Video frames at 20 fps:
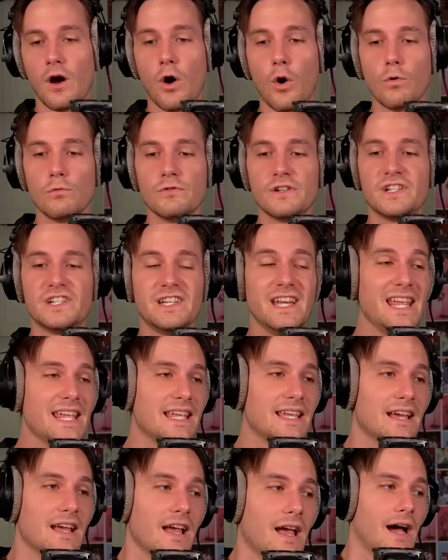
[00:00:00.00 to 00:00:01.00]
Oh
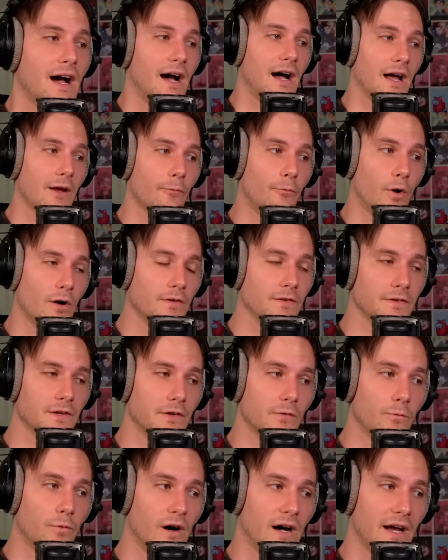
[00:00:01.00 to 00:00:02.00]
gee, I
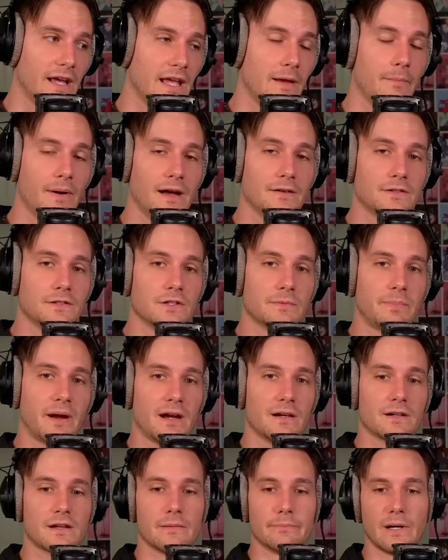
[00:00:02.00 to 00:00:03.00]
wonder why. Imagine your
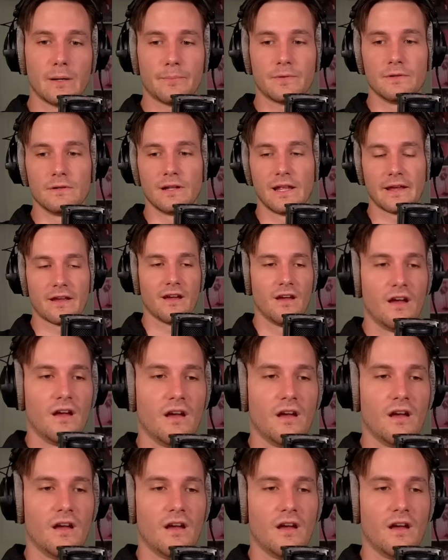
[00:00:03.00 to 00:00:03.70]
parent come up to me like,